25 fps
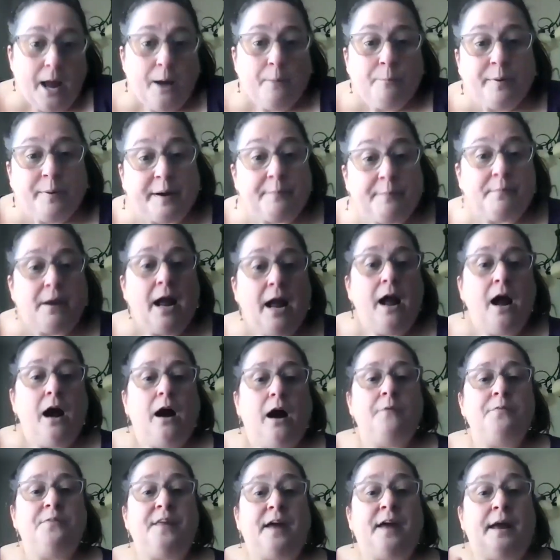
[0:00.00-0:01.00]
But
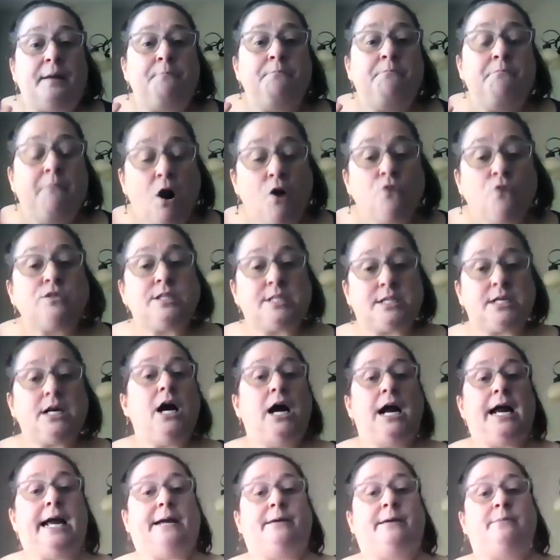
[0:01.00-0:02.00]
that most
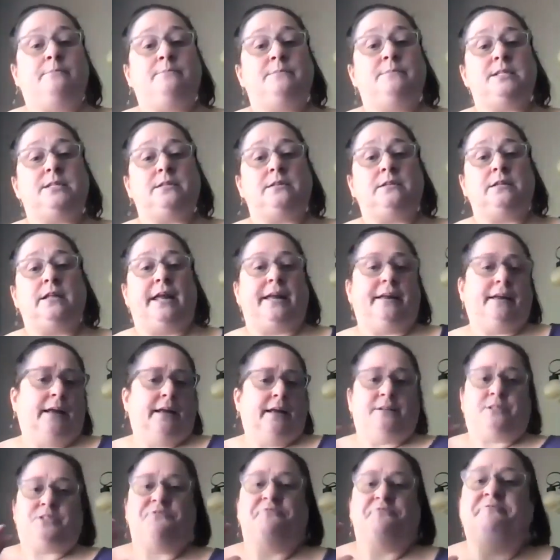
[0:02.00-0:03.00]
times, like,
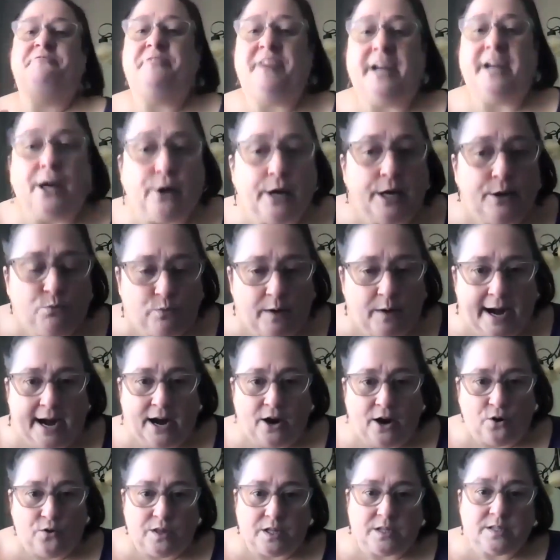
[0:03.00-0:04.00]
it's very
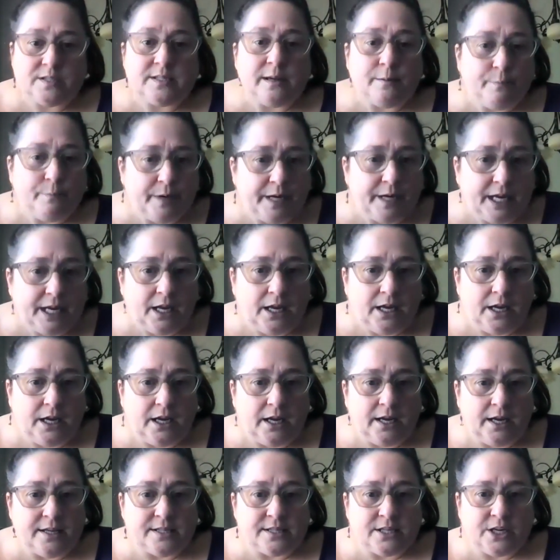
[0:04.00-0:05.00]
rare that somebody
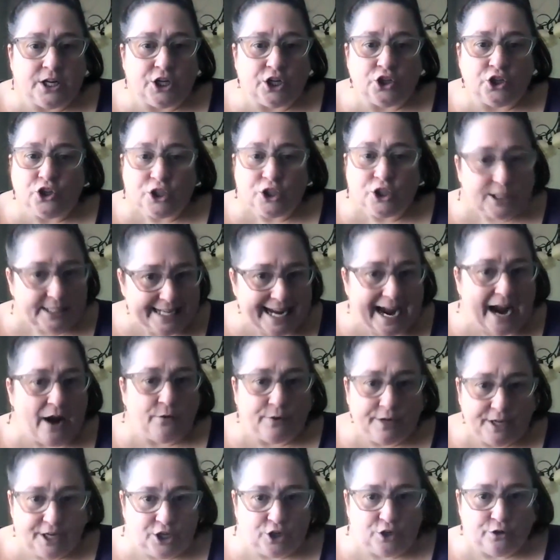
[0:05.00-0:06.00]
is going to look down
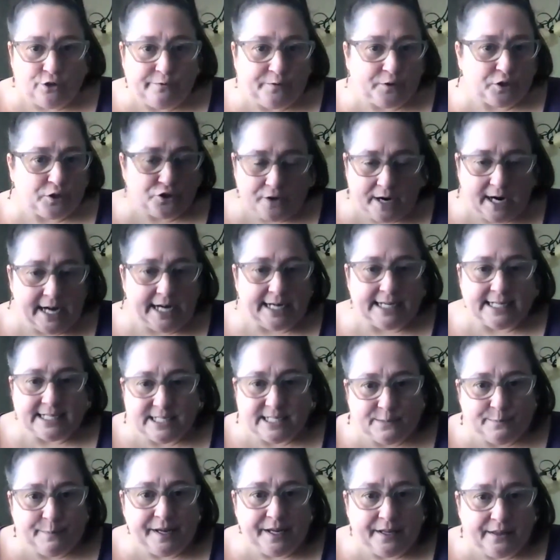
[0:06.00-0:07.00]
at you for trying to
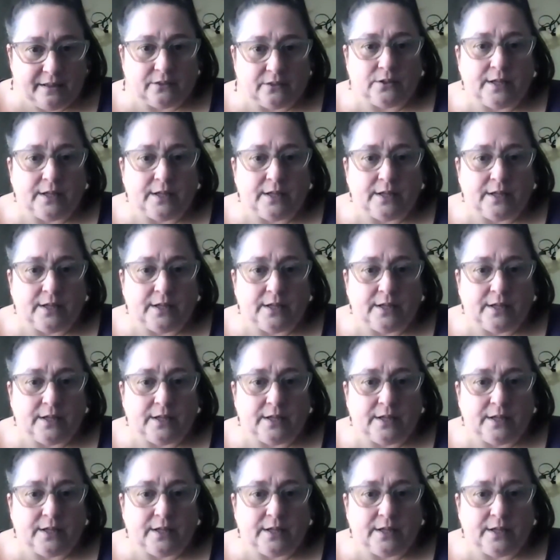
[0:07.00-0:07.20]
speak their